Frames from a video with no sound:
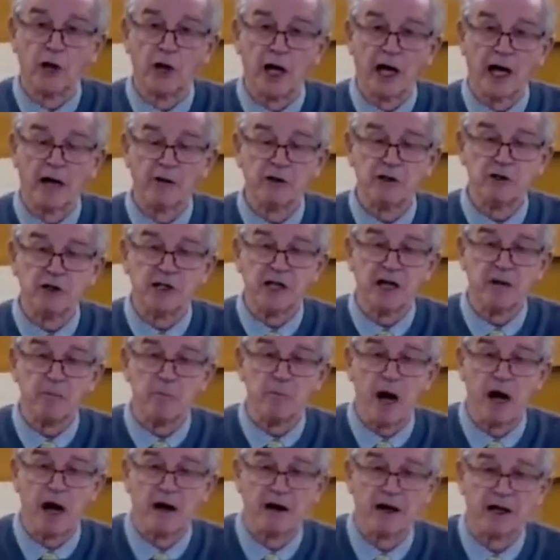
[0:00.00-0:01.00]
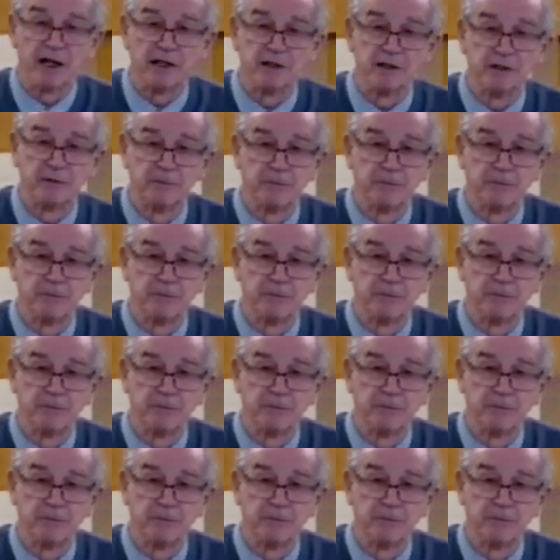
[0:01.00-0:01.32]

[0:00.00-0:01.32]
How did you get married?